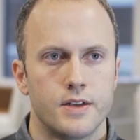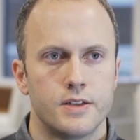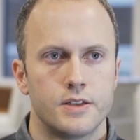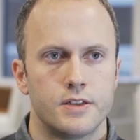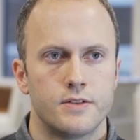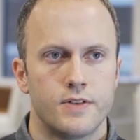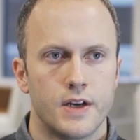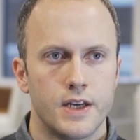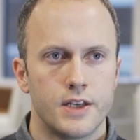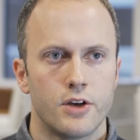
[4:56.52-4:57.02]
To
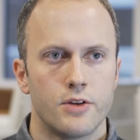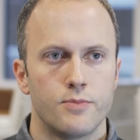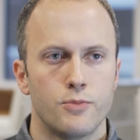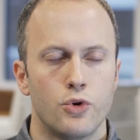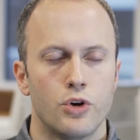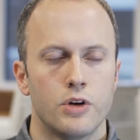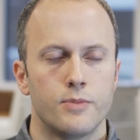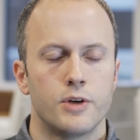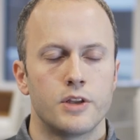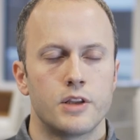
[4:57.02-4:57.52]
find out more
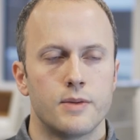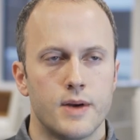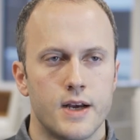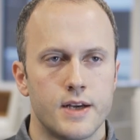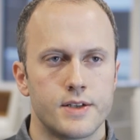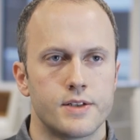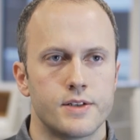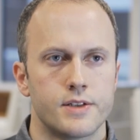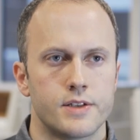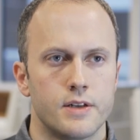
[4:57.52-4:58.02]
about the
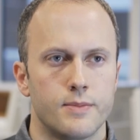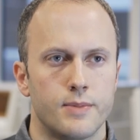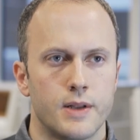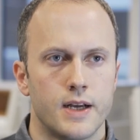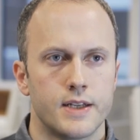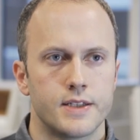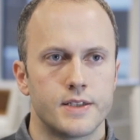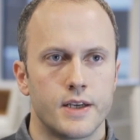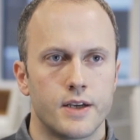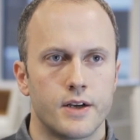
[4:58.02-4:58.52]
Masters in
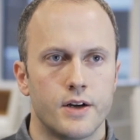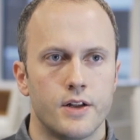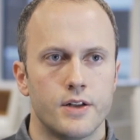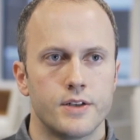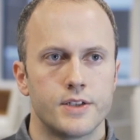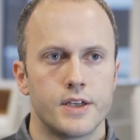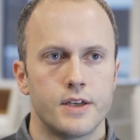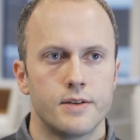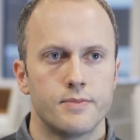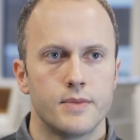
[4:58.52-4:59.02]
Applied
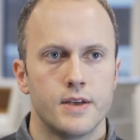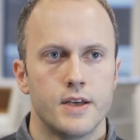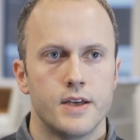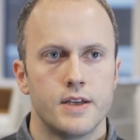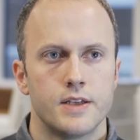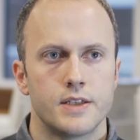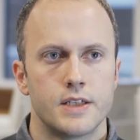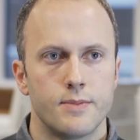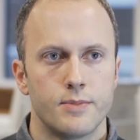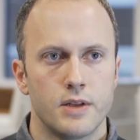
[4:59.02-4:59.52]
Psychology,
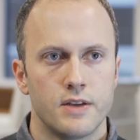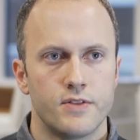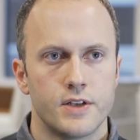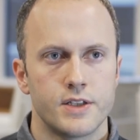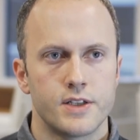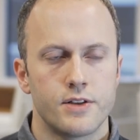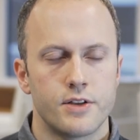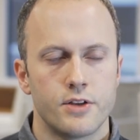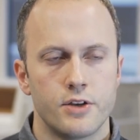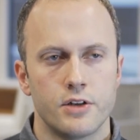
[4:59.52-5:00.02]
simply
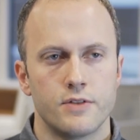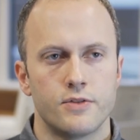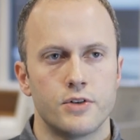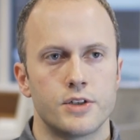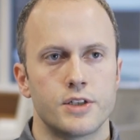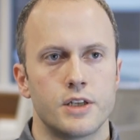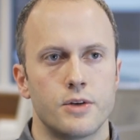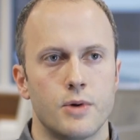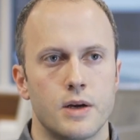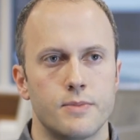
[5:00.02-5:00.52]
visit the
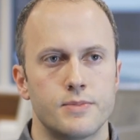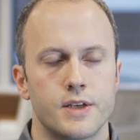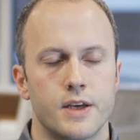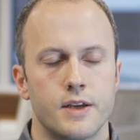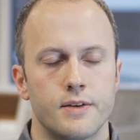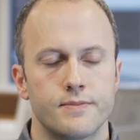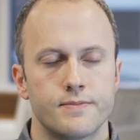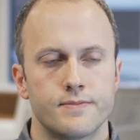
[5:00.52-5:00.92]
university website.